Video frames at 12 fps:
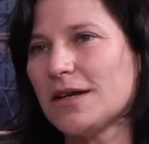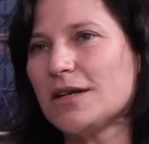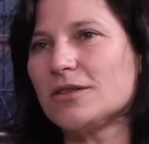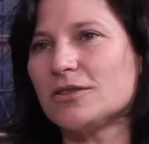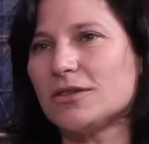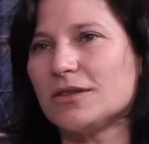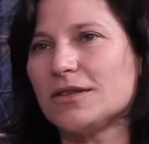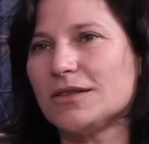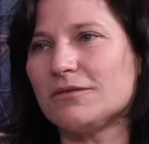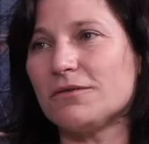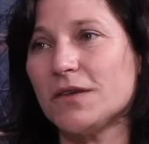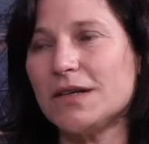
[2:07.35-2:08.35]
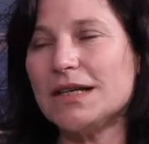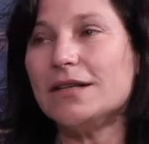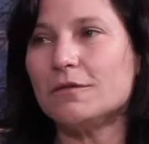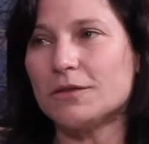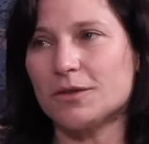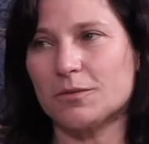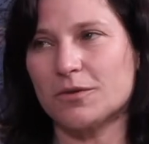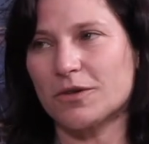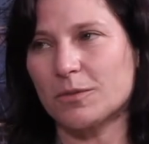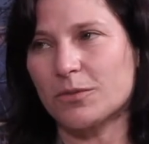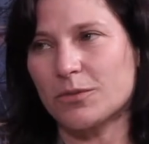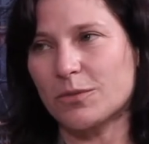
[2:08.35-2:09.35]
So it's a very innovative
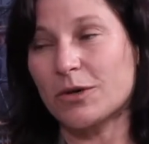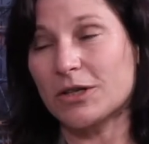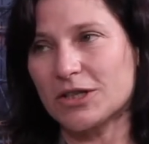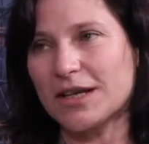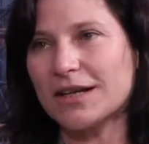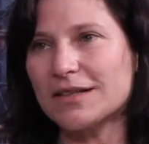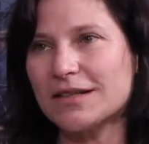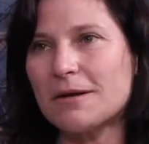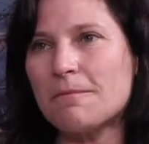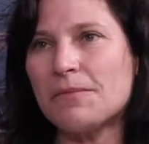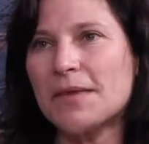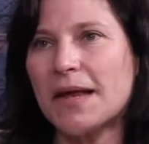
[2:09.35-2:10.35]
project. And